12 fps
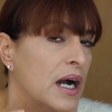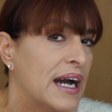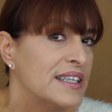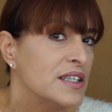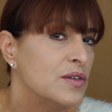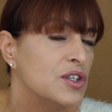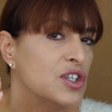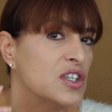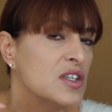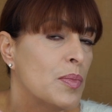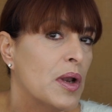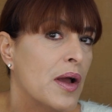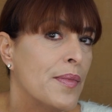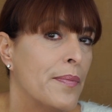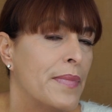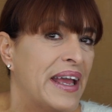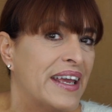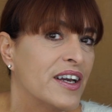As I was just applying my
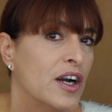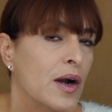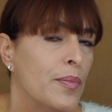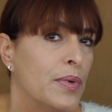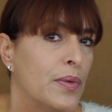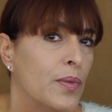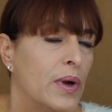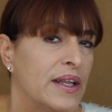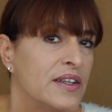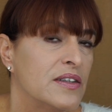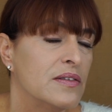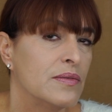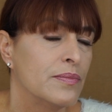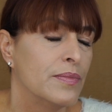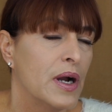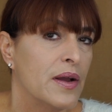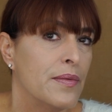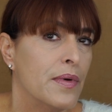makeup in
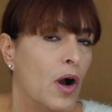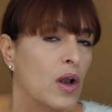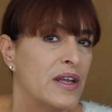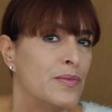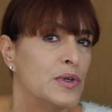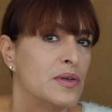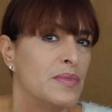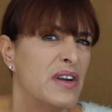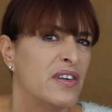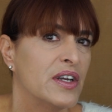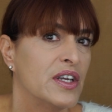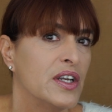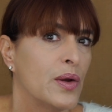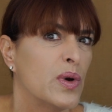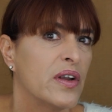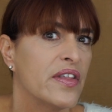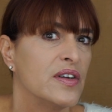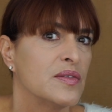my Hollywood mirror, you know,
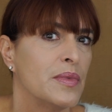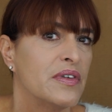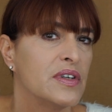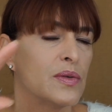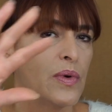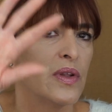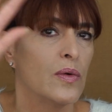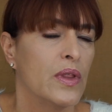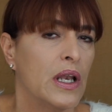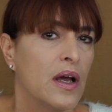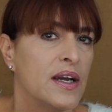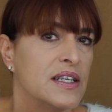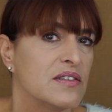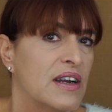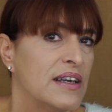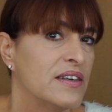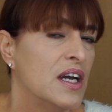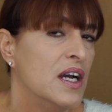one of those mirrors with all the lights
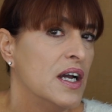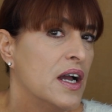around,